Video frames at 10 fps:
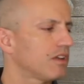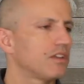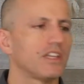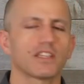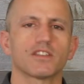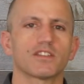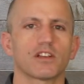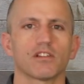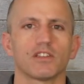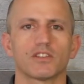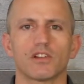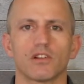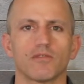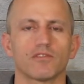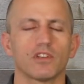necessarily
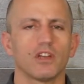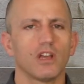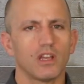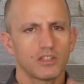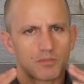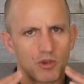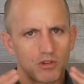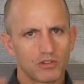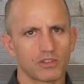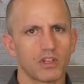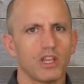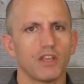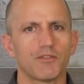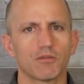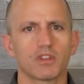served. I suppose
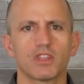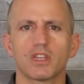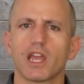if you want to think,